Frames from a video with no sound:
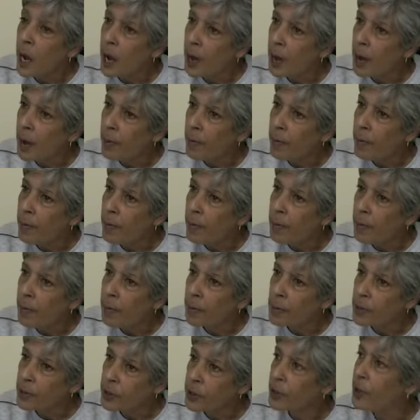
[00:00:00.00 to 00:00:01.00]
um,
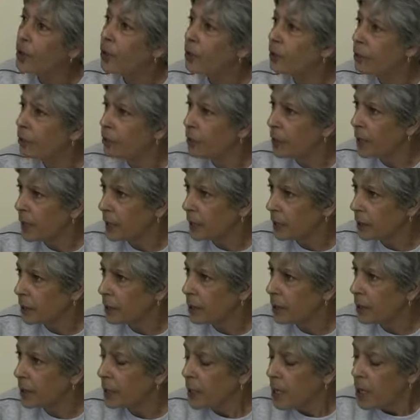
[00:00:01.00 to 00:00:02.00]
certain
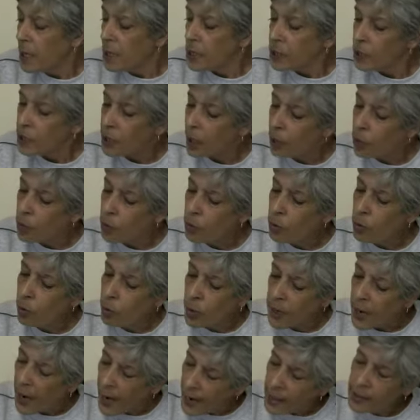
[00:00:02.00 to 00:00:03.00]
things so
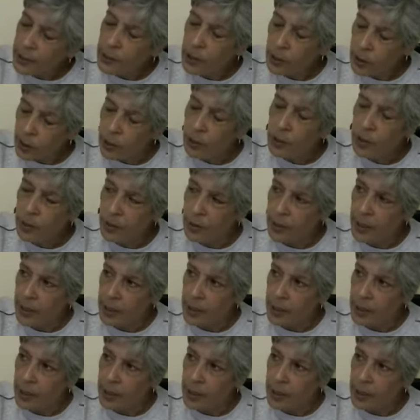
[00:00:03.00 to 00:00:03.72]
we had to look at